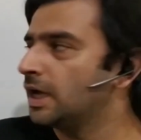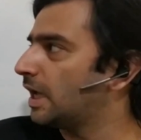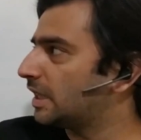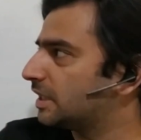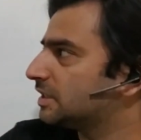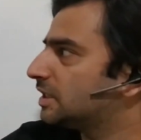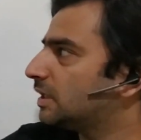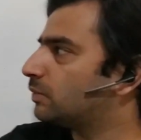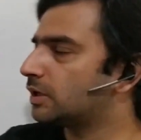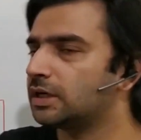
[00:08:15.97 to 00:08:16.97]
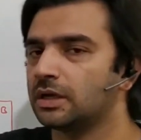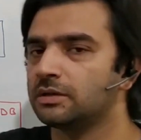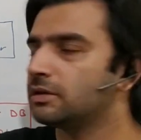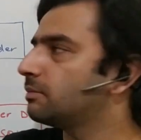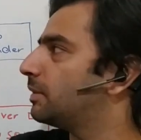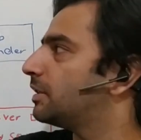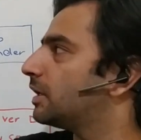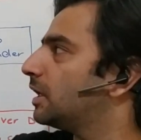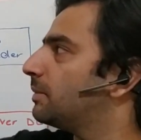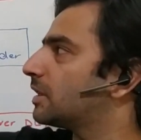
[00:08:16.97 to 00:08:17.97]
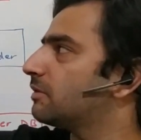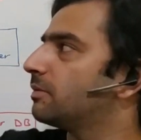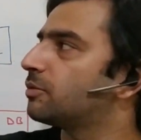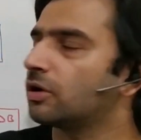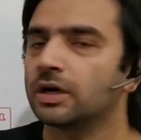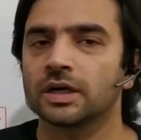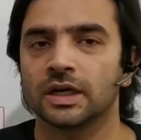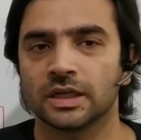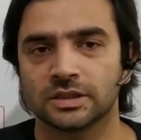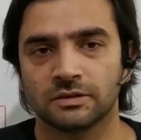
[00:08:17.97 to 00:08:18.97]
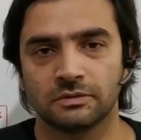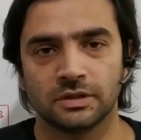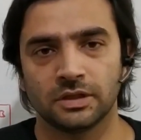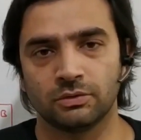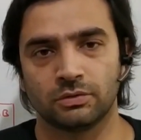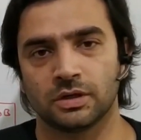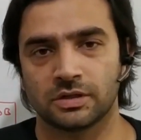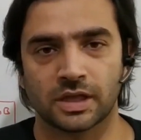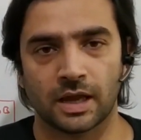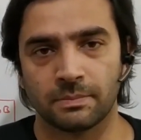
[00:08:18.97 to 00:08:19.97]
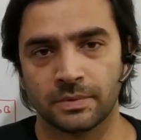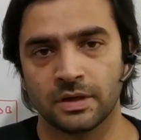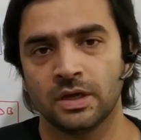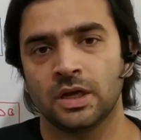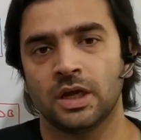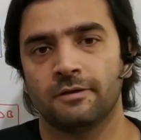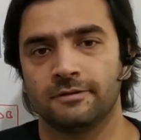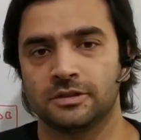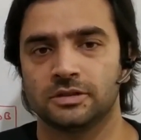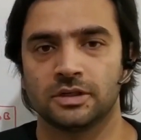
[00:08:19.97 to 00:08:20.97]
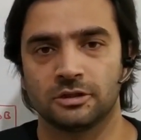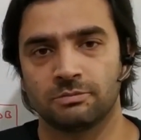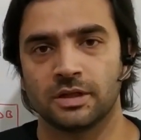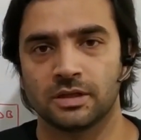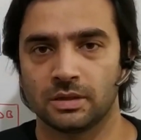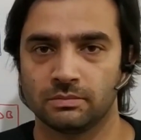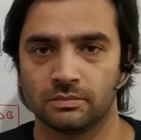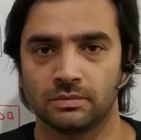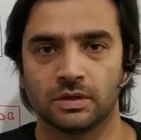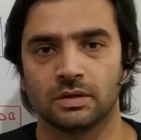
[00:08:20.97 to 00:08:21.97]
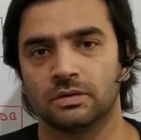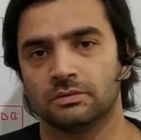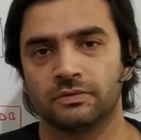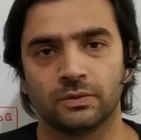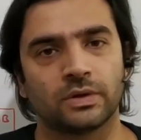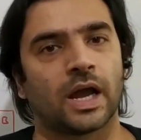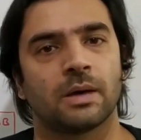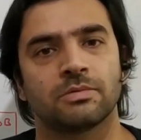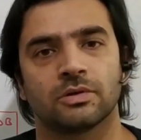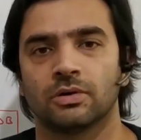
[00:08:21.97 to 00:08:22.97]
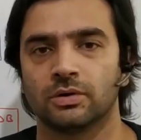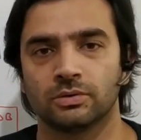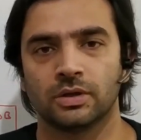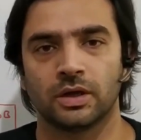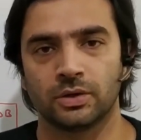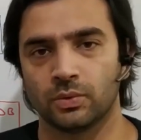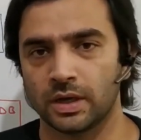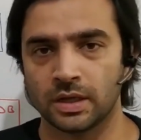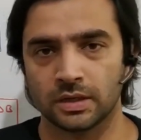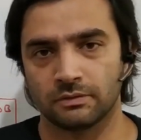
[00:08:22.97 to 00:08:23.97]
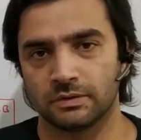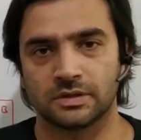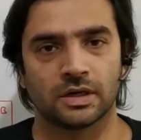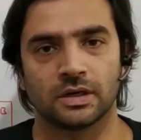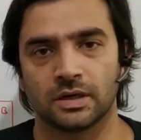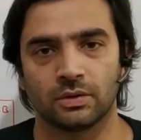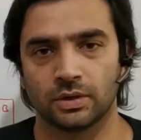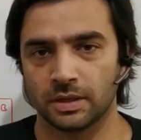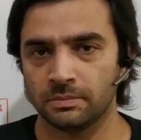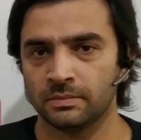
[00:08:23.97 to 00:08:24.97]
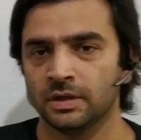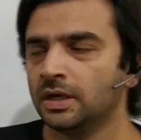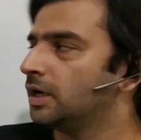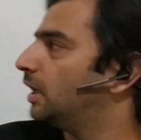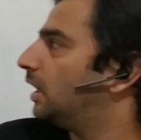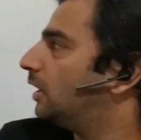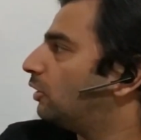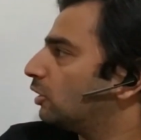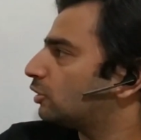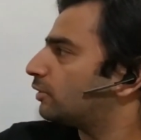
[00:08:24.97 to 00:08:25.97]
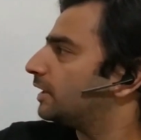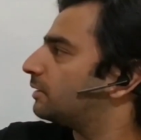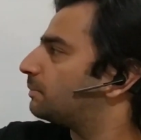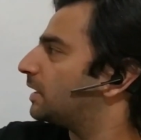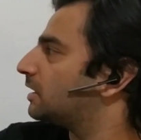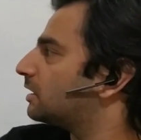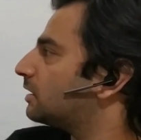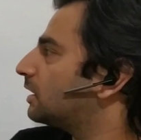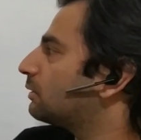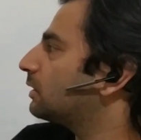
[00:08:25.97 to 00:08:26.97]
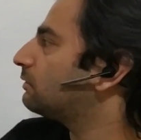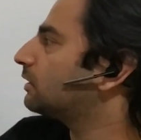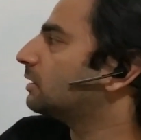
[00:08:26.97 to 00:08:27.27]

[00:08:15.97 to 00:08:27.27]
Essentially, what it does is it basically makes a WebSocket connection with the user's app, which displays them a few cabs onto their UI, which are around them. Also, it places a request with